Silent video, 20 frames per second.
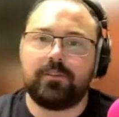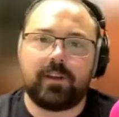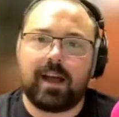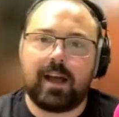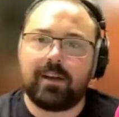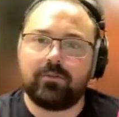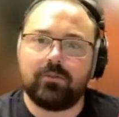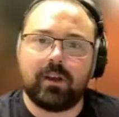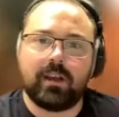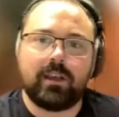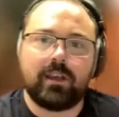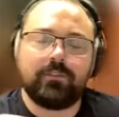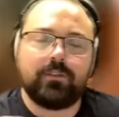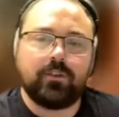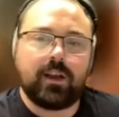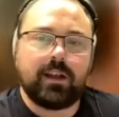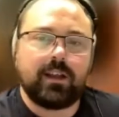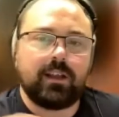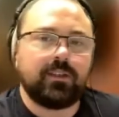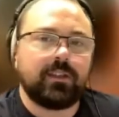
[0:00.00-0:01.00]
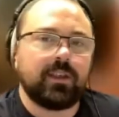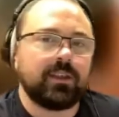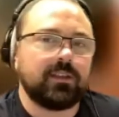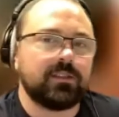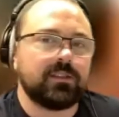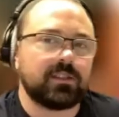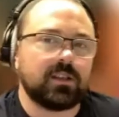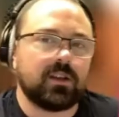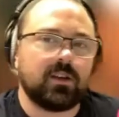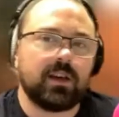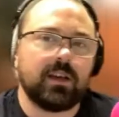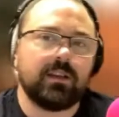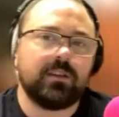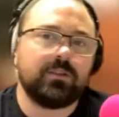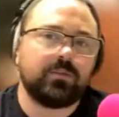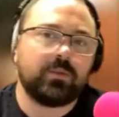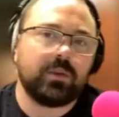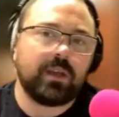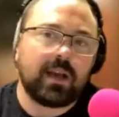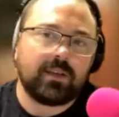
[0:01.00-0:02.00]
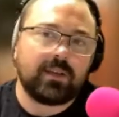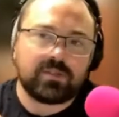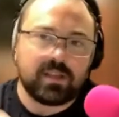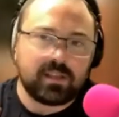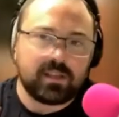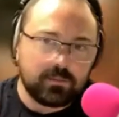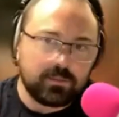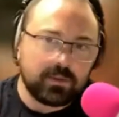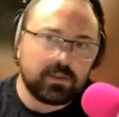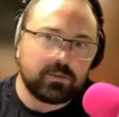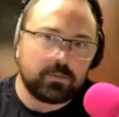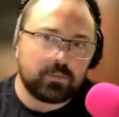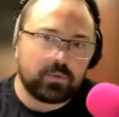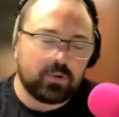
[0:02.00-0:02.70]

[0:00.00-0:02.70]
flat rate for anything signed. We have seen a bit of a